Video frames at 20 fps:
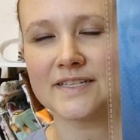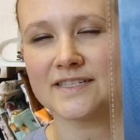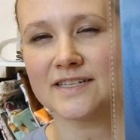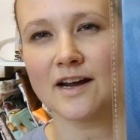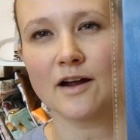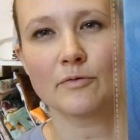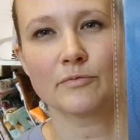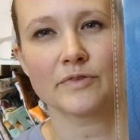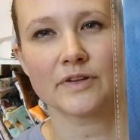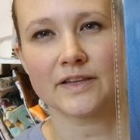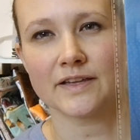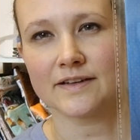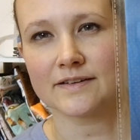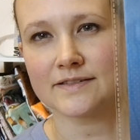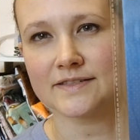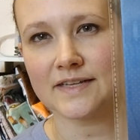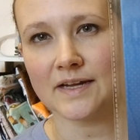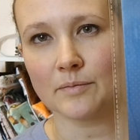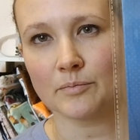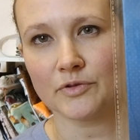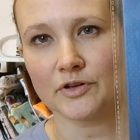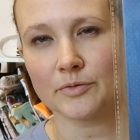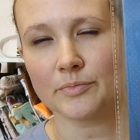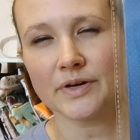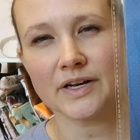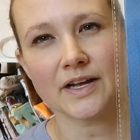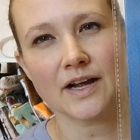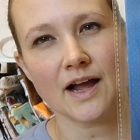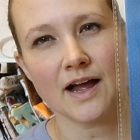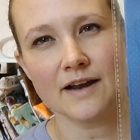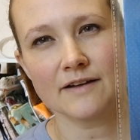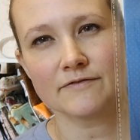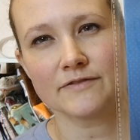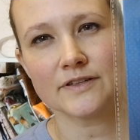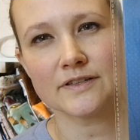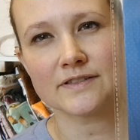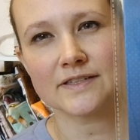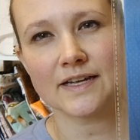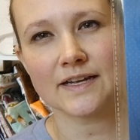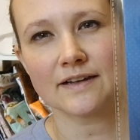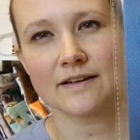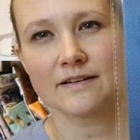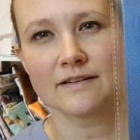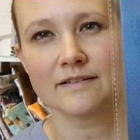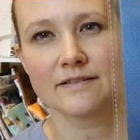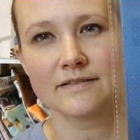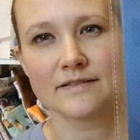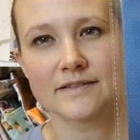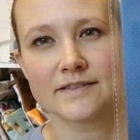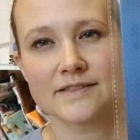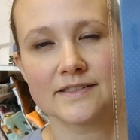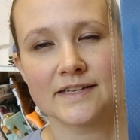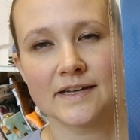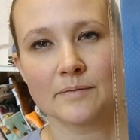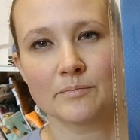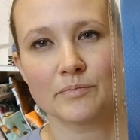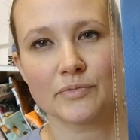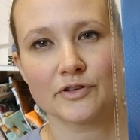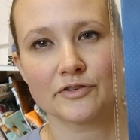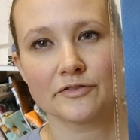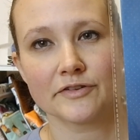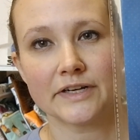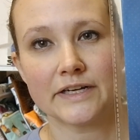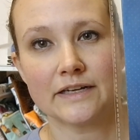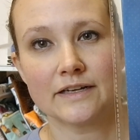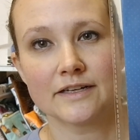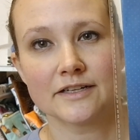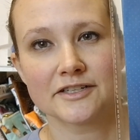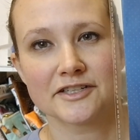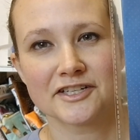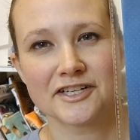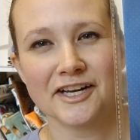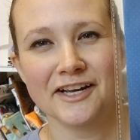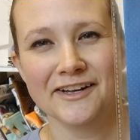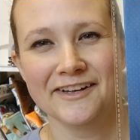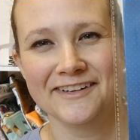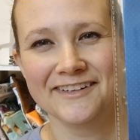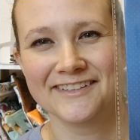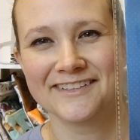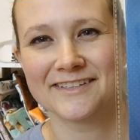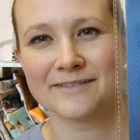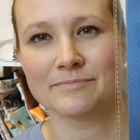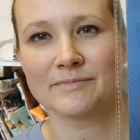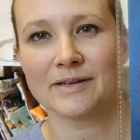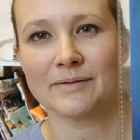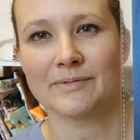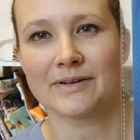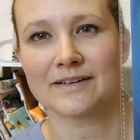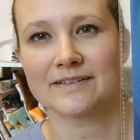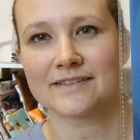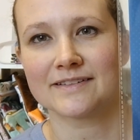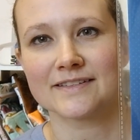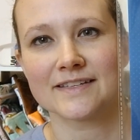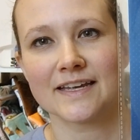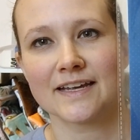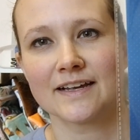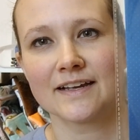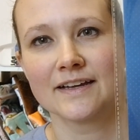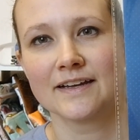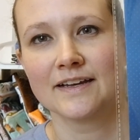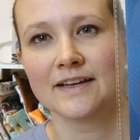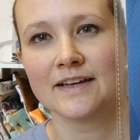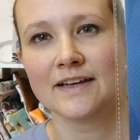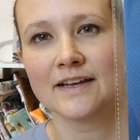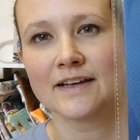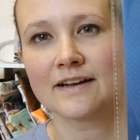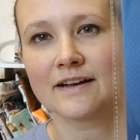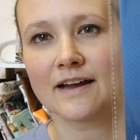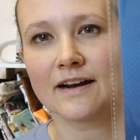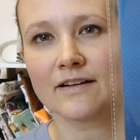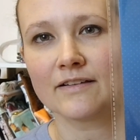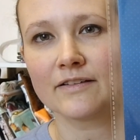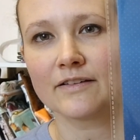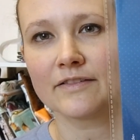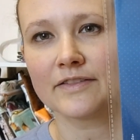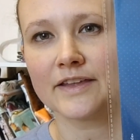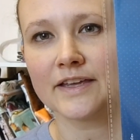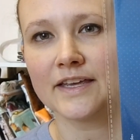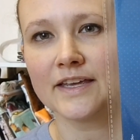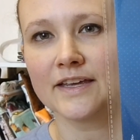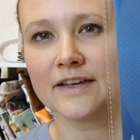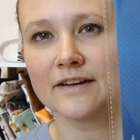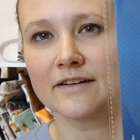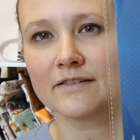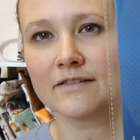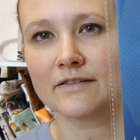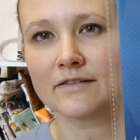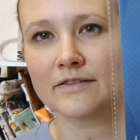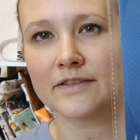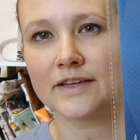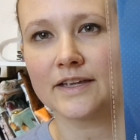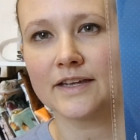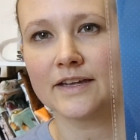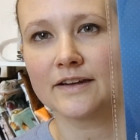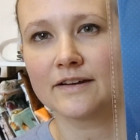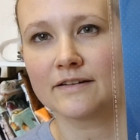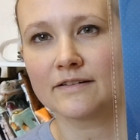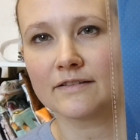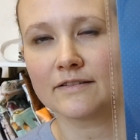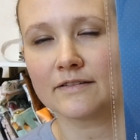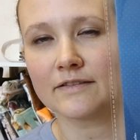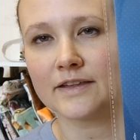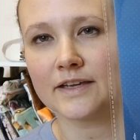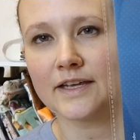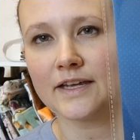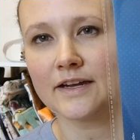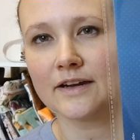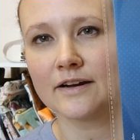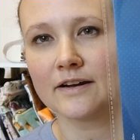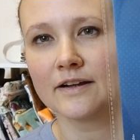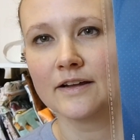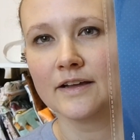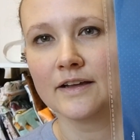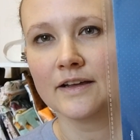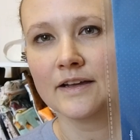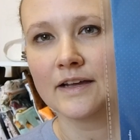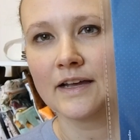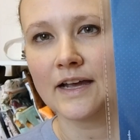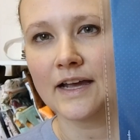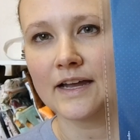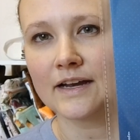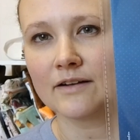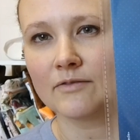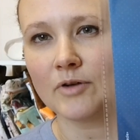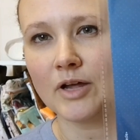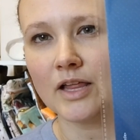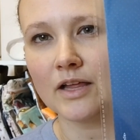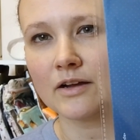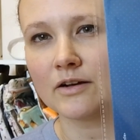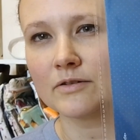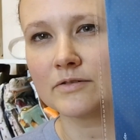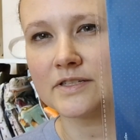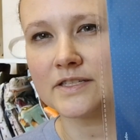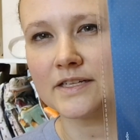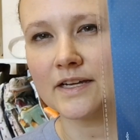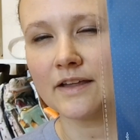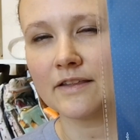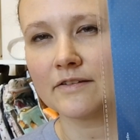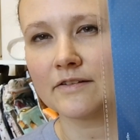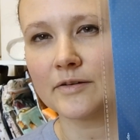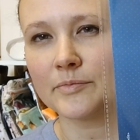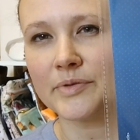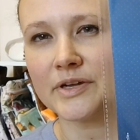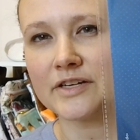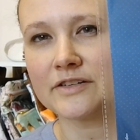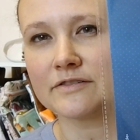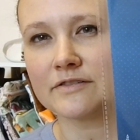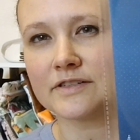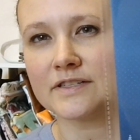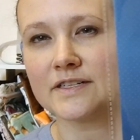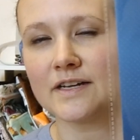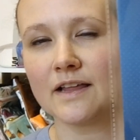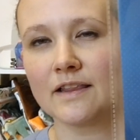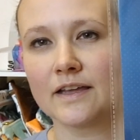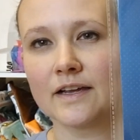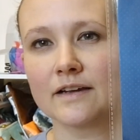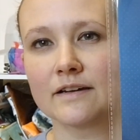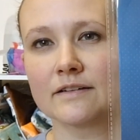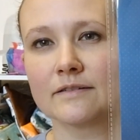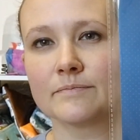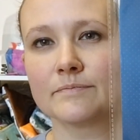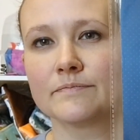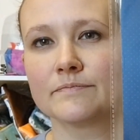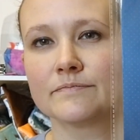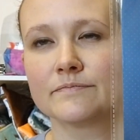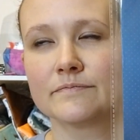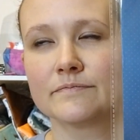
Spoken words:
it's not really a sampler, but it kind of feels like samplery-ish to me, because it's like, got a little thing here, a little thing here, a little thing here, and while it goes together in a picture, it's not like a